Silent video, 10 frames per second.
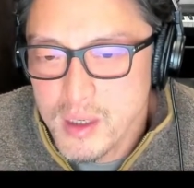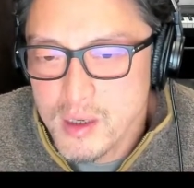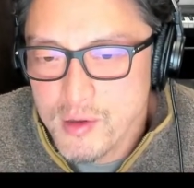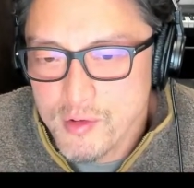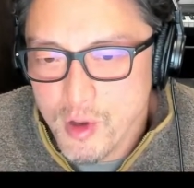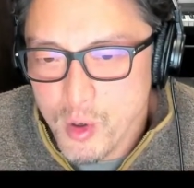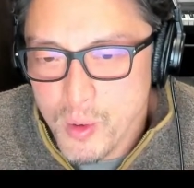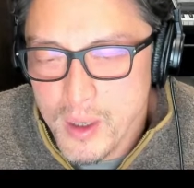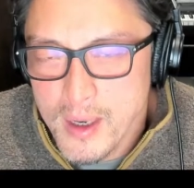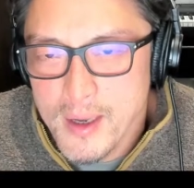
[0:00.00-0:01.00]
So
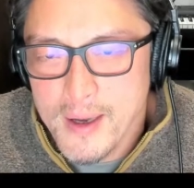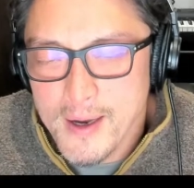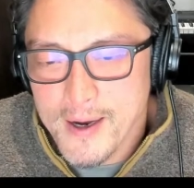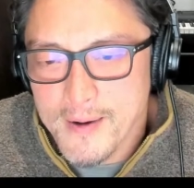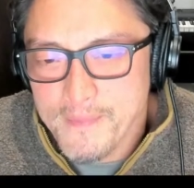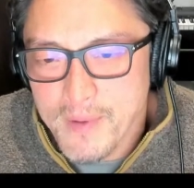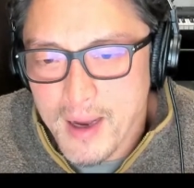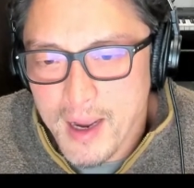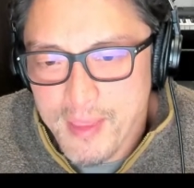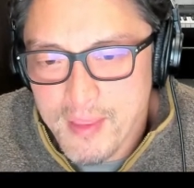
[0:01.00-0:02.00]

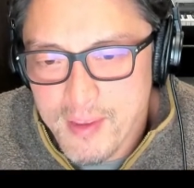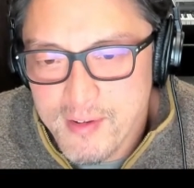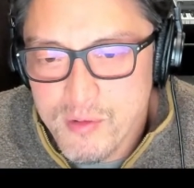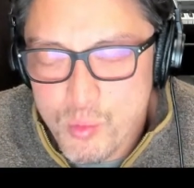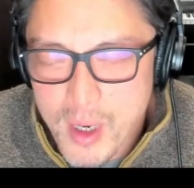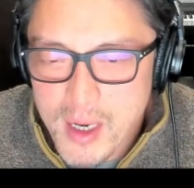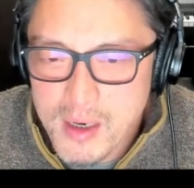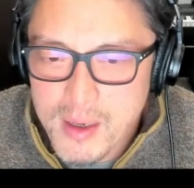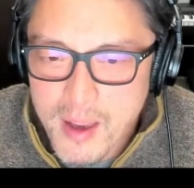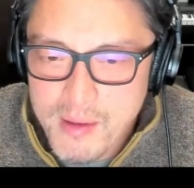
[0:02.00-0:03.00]
I think this is
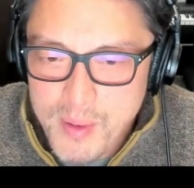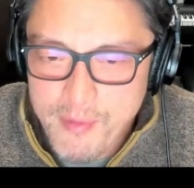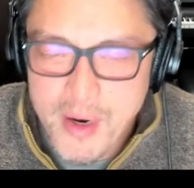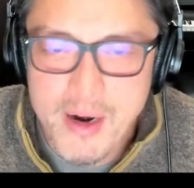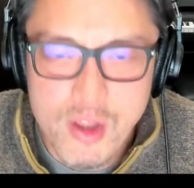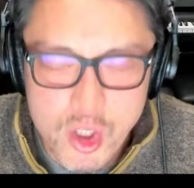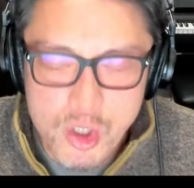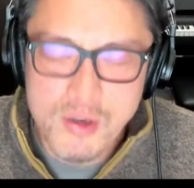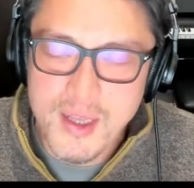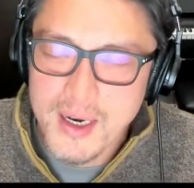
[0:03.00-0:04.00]
when SBF kind of
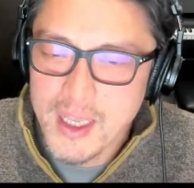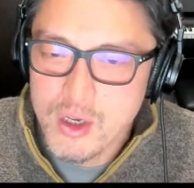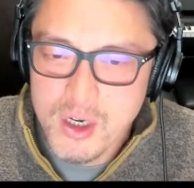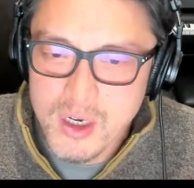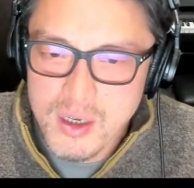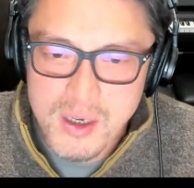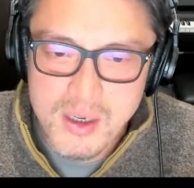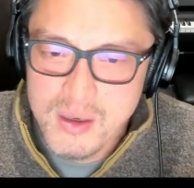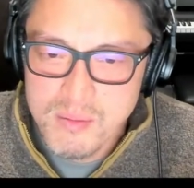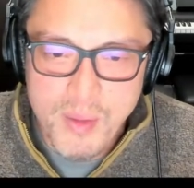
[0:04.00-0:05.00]
learned that he could
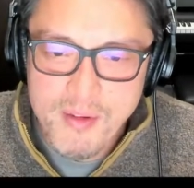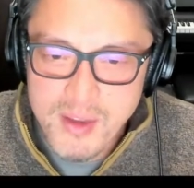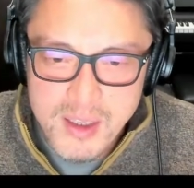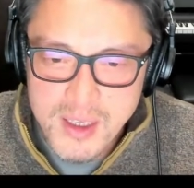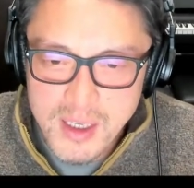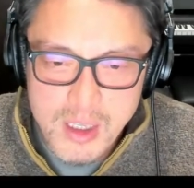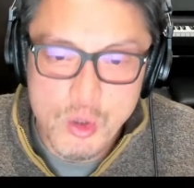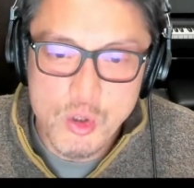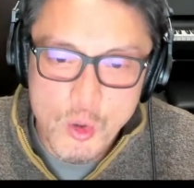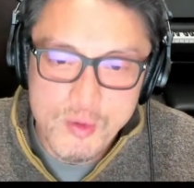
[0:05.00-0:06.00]
basically
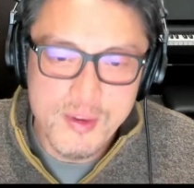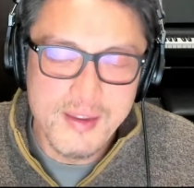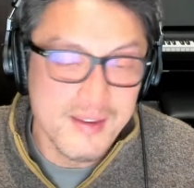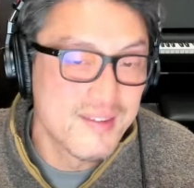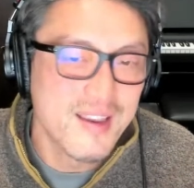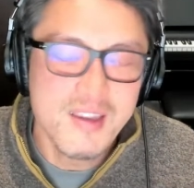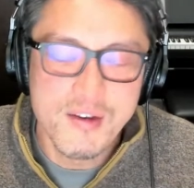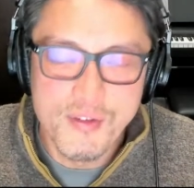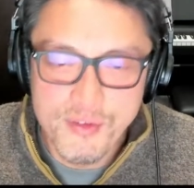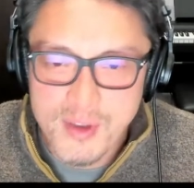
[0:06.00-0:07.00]
use these
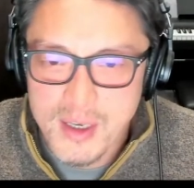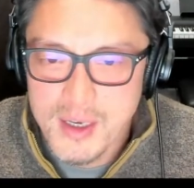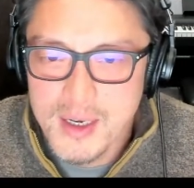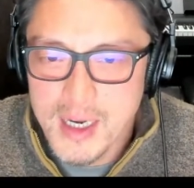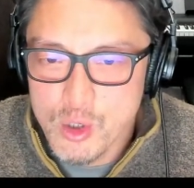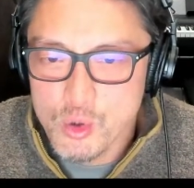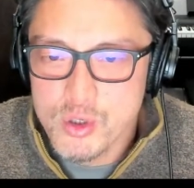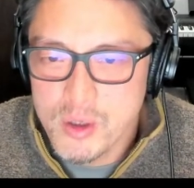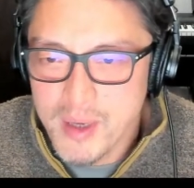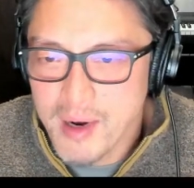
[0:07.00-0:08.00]
incentives in order
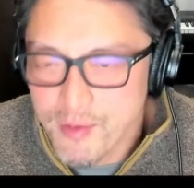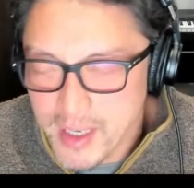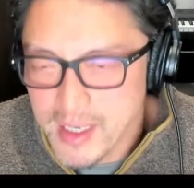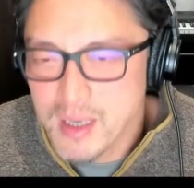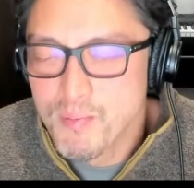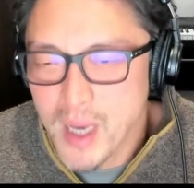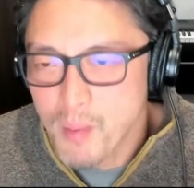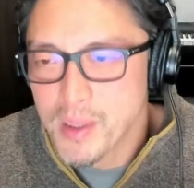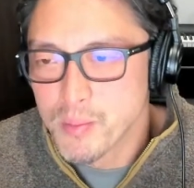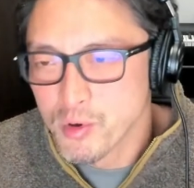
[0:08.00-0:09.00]
to kind of like compel
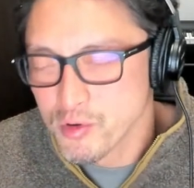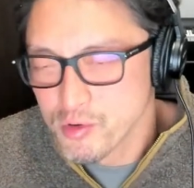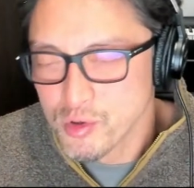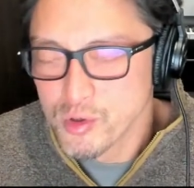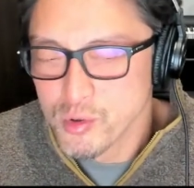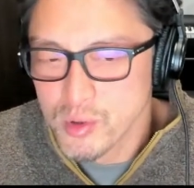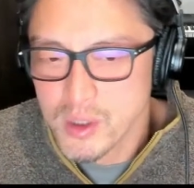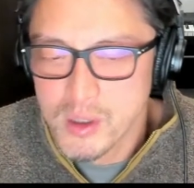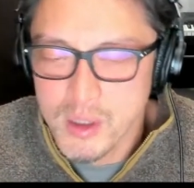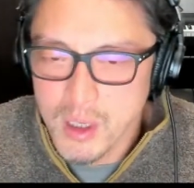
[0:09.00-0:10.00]
people to
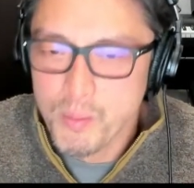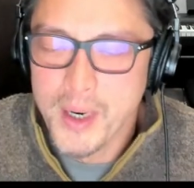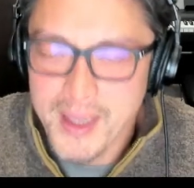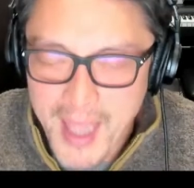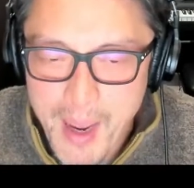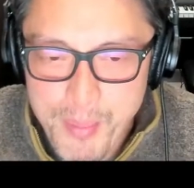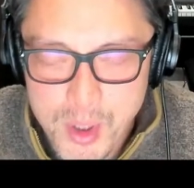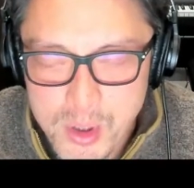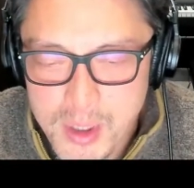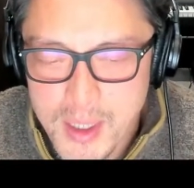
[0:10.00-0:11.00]
put in
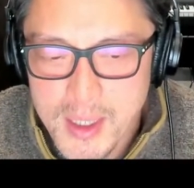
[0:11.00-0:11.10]
capital,